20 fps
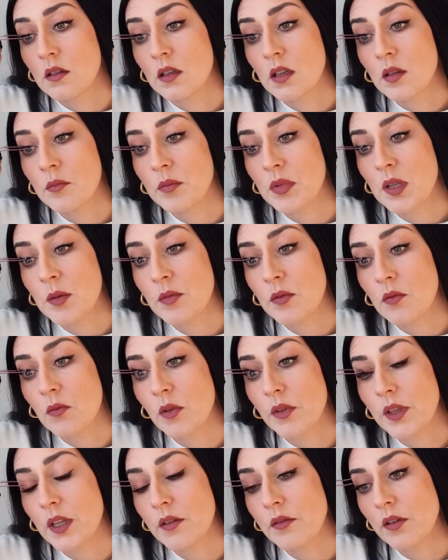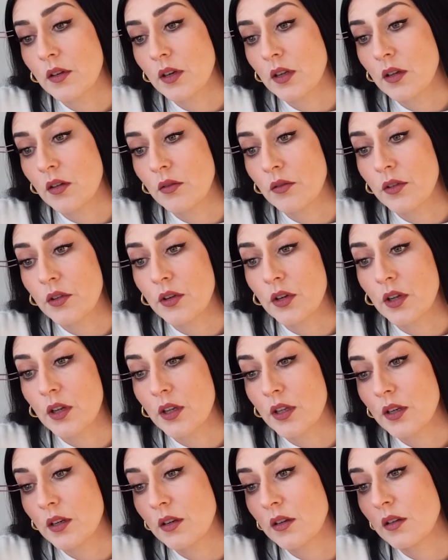And people will never know they're
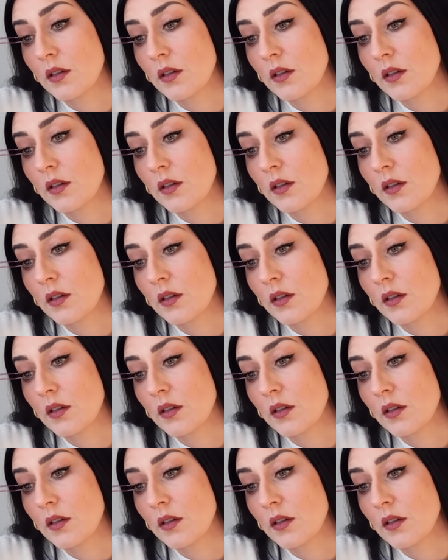not.